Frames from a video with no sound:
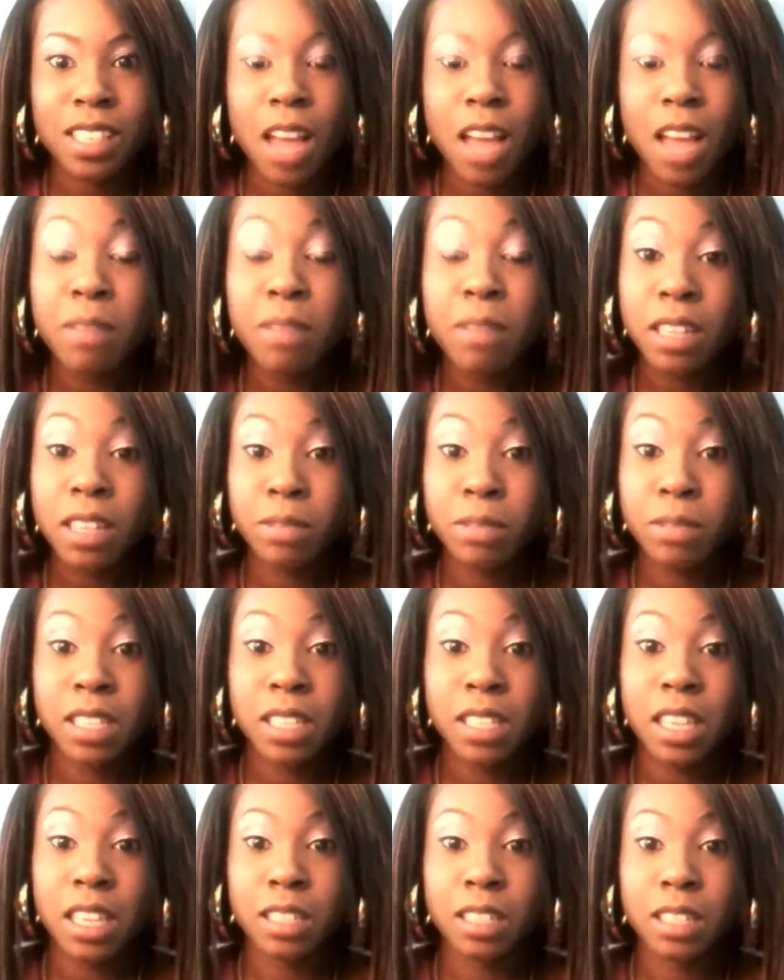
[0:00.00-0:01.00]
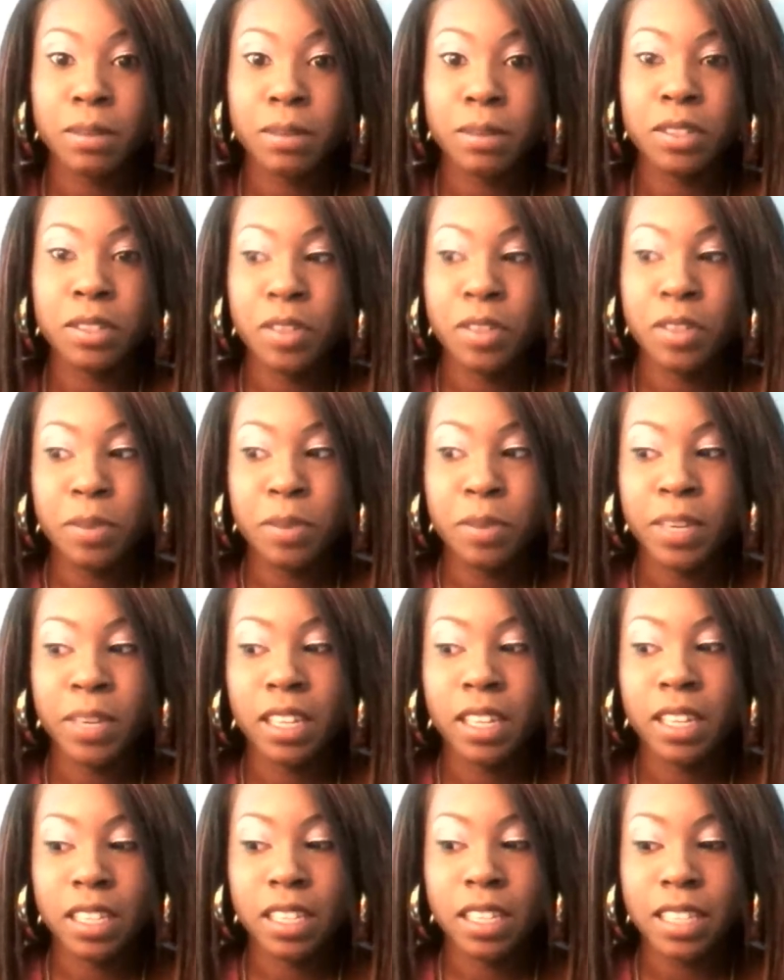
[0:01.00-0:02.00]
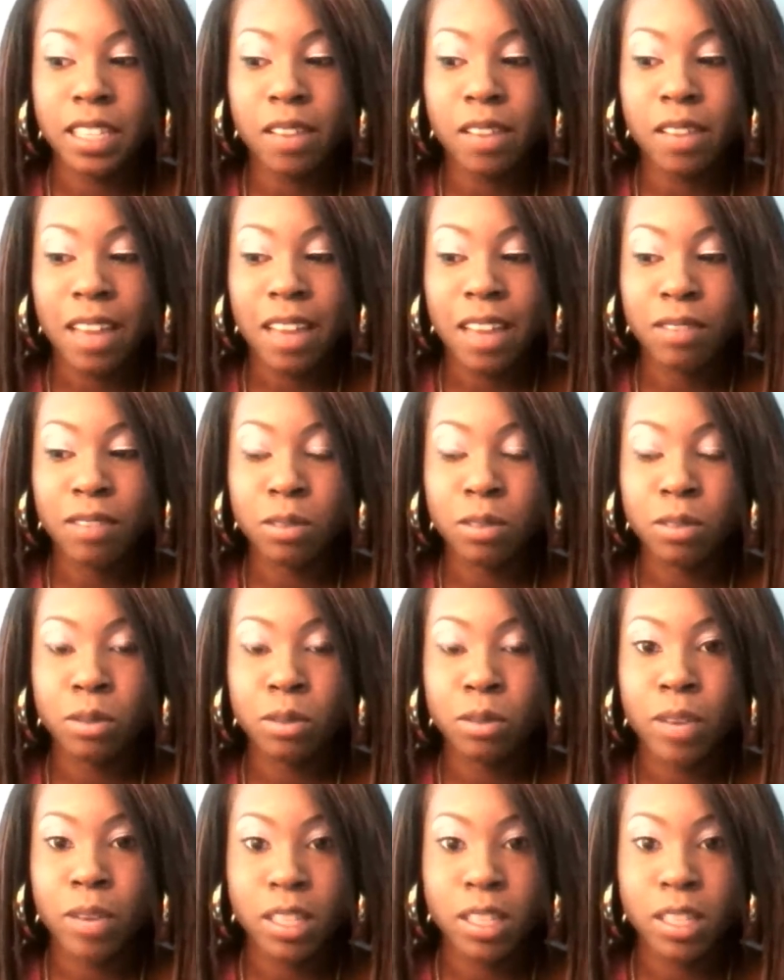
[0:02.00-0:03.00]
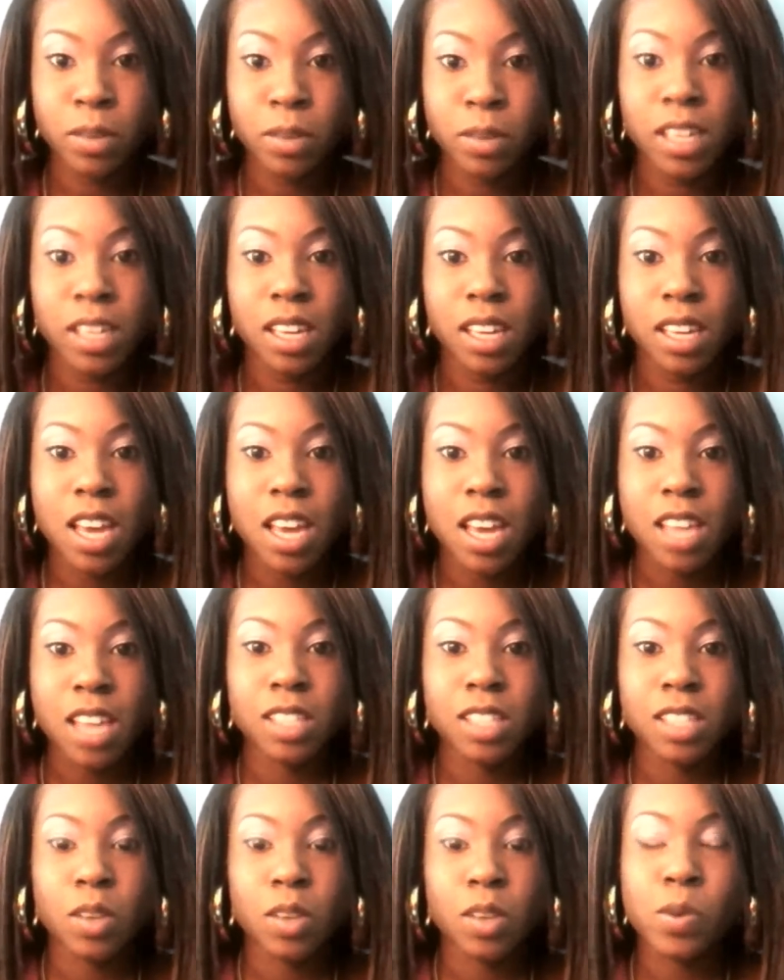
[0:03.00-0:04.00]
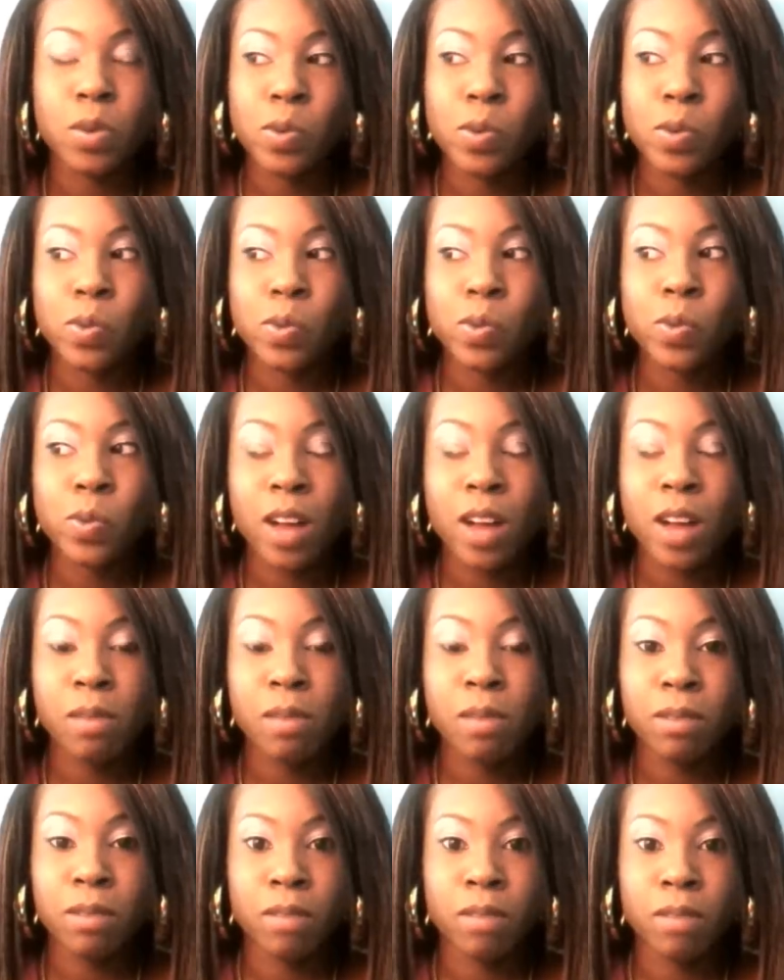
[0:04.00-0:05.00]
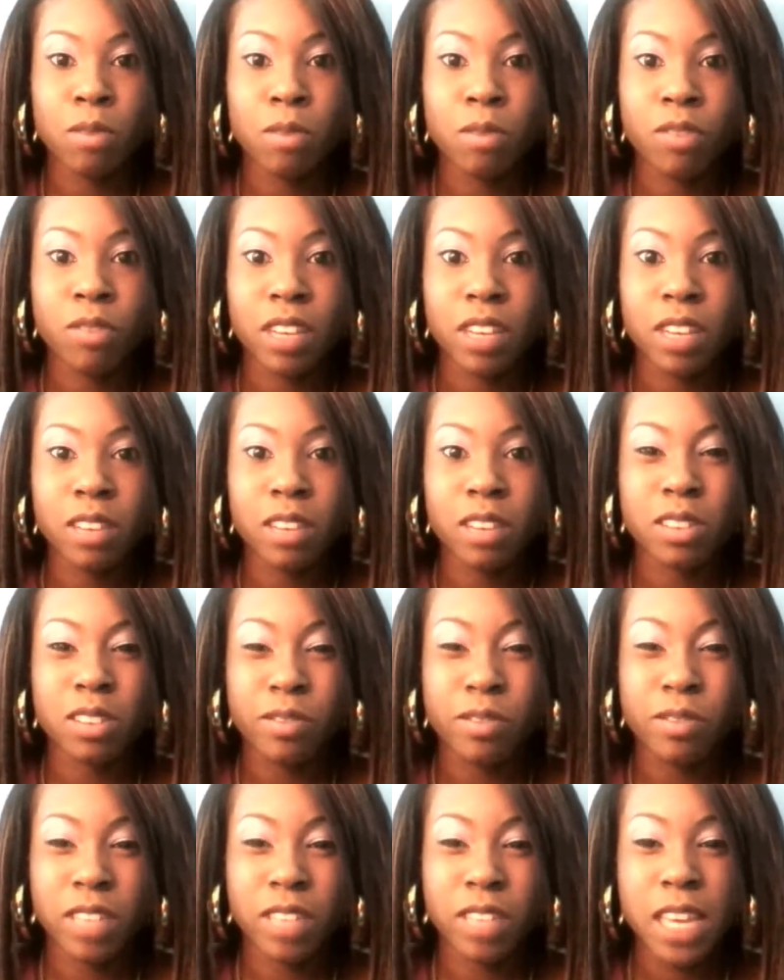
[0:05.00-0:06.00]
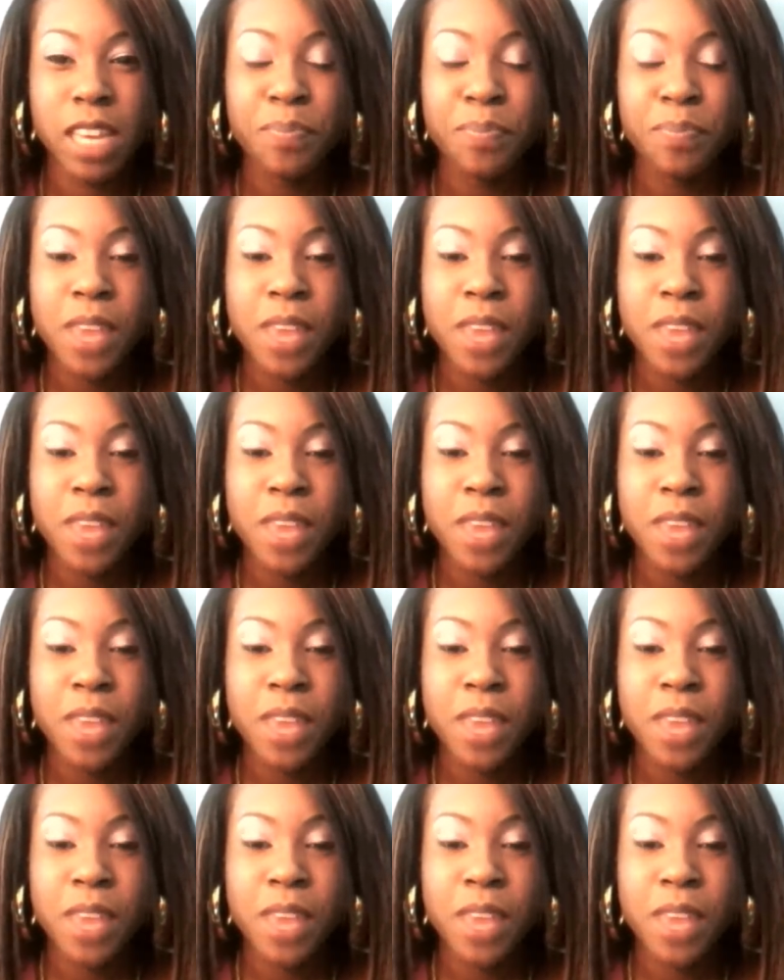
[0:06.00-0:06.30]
I'm less busy this semester though because I only have school twice a week, so I'll be able to make more videos hopefully.